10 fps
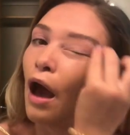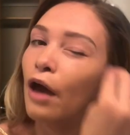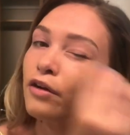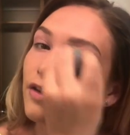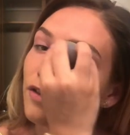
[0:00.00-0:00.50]
I
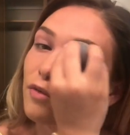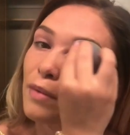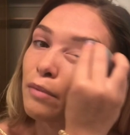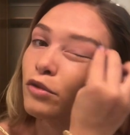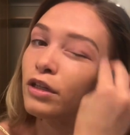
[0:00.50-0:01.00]
don't even
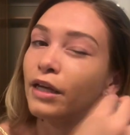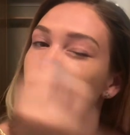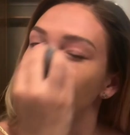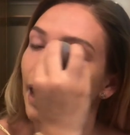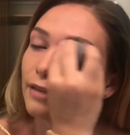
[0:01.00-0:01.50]
remember like
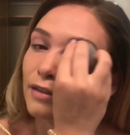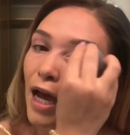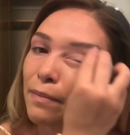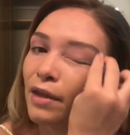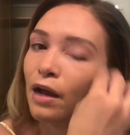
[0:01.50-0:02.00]
the last
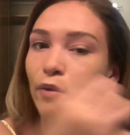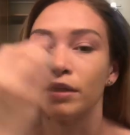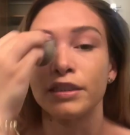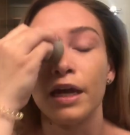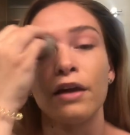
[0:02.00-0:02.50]
time that I
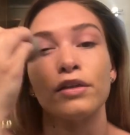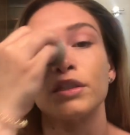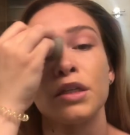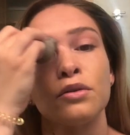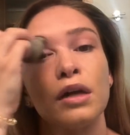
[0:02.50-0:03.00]
went to
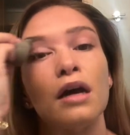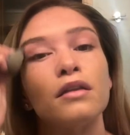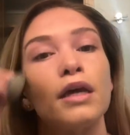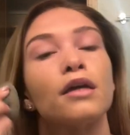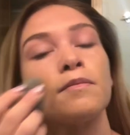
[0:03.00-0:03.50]
Arizona.
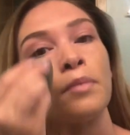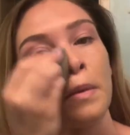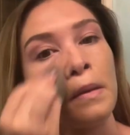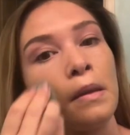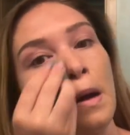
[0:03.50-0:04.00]
Like,
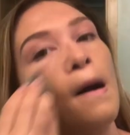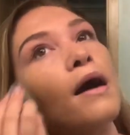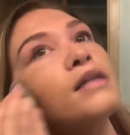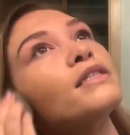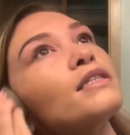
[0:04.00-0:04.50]

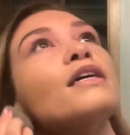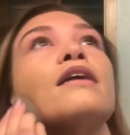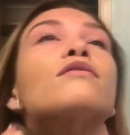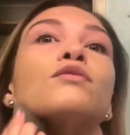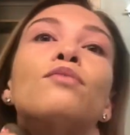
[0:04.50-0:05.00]
honestly,
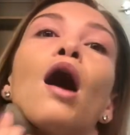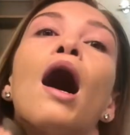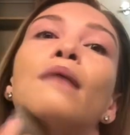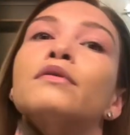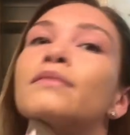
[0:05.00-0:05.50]
it was
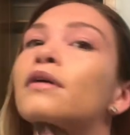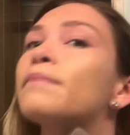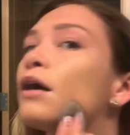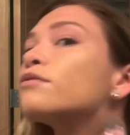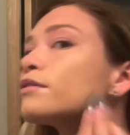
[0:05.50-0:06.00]
probably
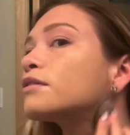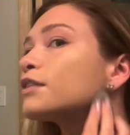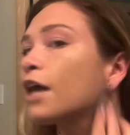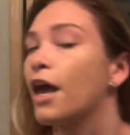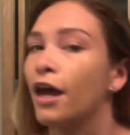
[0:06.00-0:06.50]
about
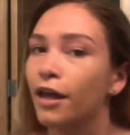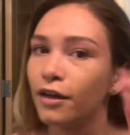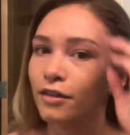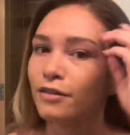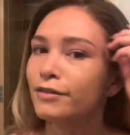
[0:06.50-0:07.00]

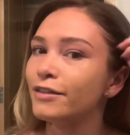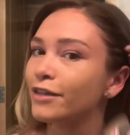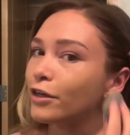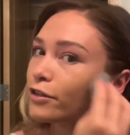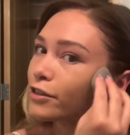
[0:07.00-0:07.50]
10
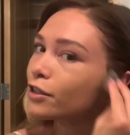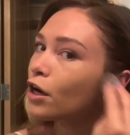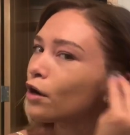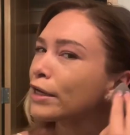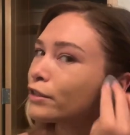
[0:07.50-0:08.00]
years ago.
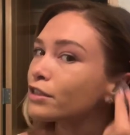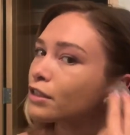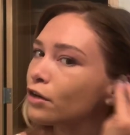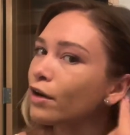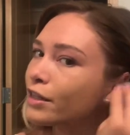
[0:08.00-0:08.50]
I used to
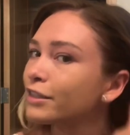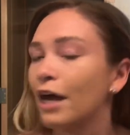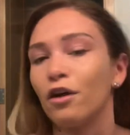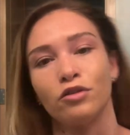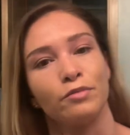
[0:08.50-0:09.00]
go on this
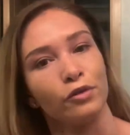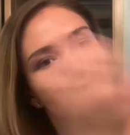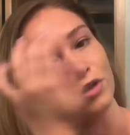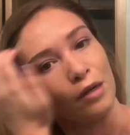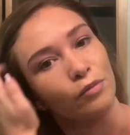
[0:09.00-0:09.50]

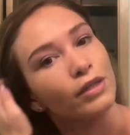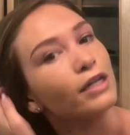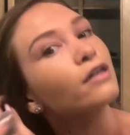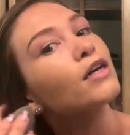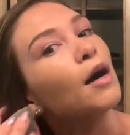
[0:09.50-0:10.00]
houseboat trip with
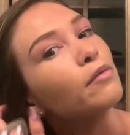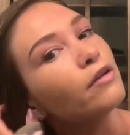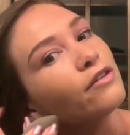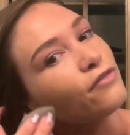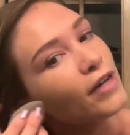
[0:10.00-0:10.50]
like a
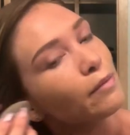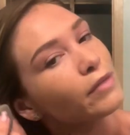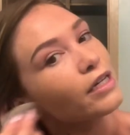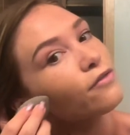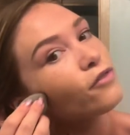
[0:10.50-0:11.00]
couple of
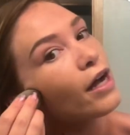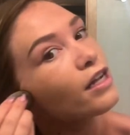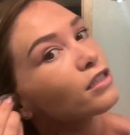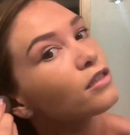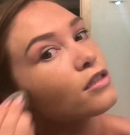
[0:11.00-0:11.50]
family
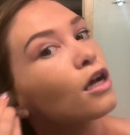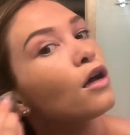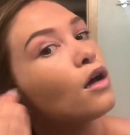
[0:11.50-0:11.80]
friends.